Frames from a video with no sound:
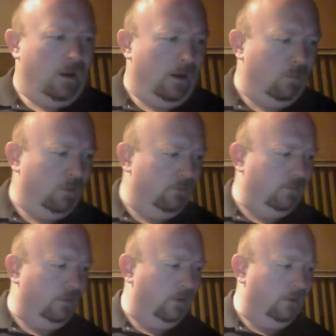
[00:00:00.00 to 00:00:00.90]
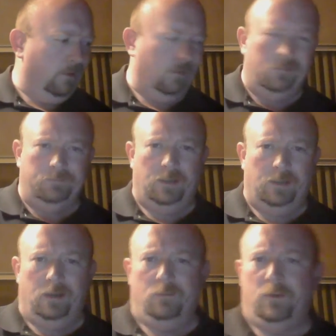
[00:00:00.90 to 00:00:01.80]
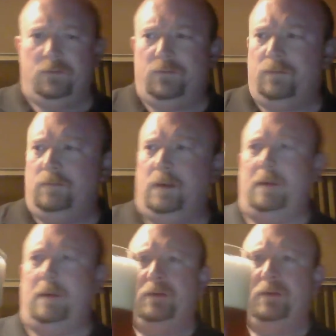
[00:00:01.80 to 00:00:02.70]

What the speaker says: I would have seen, I'd be able to